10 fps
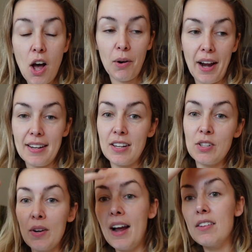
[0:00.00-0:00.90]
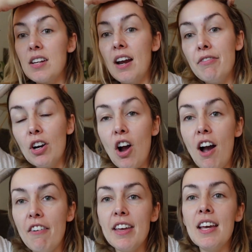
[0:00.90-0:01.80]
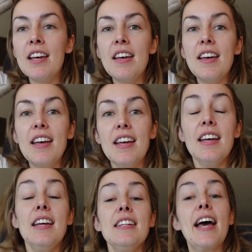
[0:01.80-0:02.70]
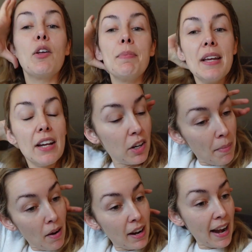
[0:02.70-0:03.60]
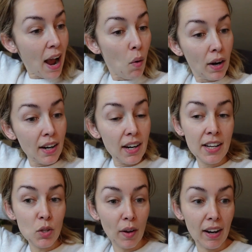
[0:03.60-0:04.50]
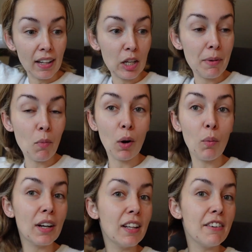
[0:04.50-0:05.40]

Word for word: All right, so now it's time for coffee. Dad will be here in about an hour, so I got a little bit more work